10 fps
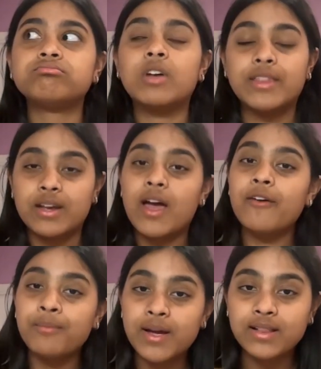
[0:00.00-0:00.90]
I
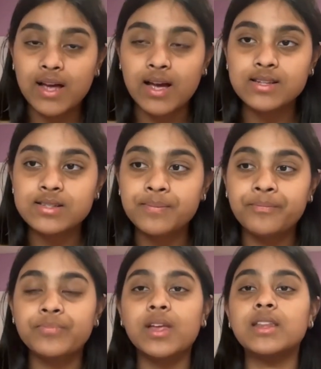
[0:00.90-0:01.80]
have my class,
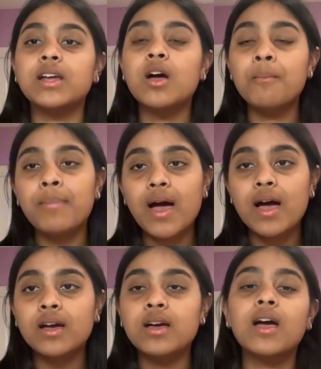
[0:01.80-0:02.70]
and then I come
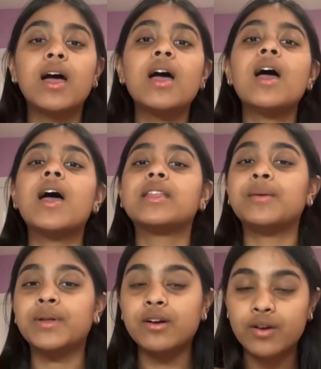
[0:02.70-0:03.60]
back, and I'm
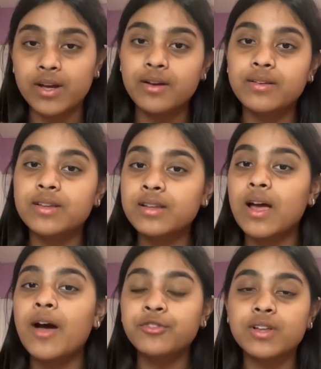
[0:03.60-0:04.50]
like, okay,
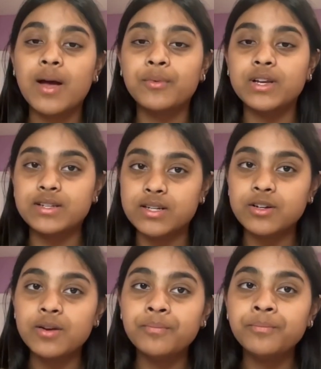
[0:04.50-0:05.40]
after that I'm gonna eat dinner,